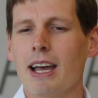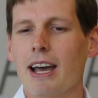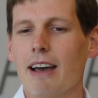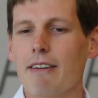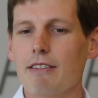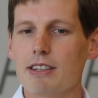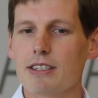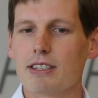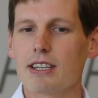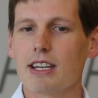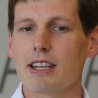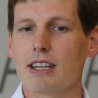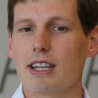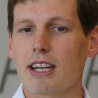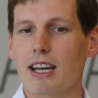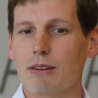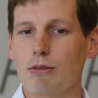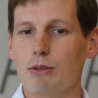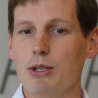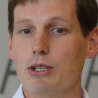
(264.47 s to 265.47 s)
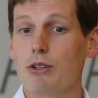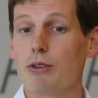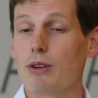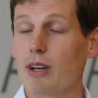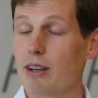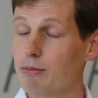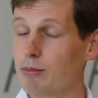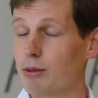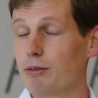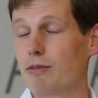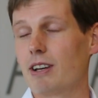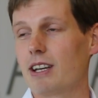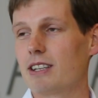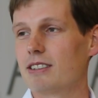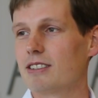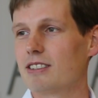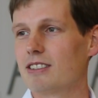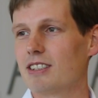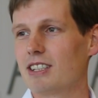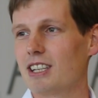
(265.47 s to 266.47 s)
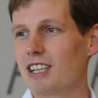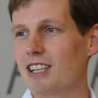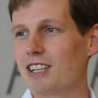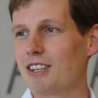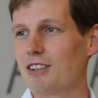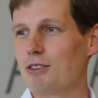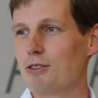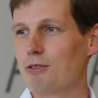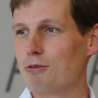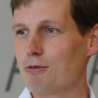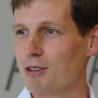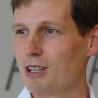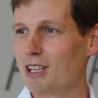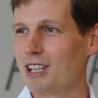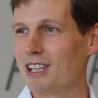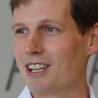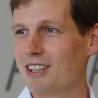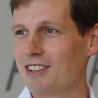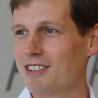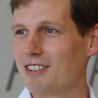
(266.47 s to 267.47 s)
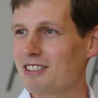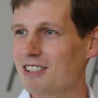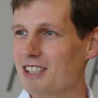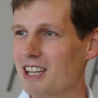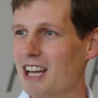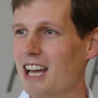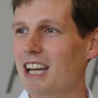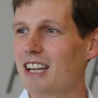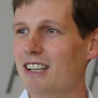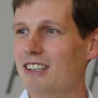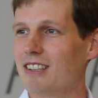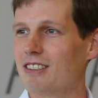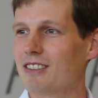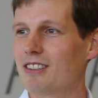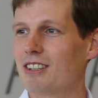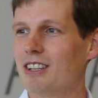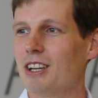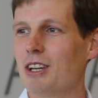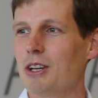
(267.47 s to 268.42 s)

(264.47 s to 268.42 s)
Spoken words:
Having said that, we do have professors here who really understand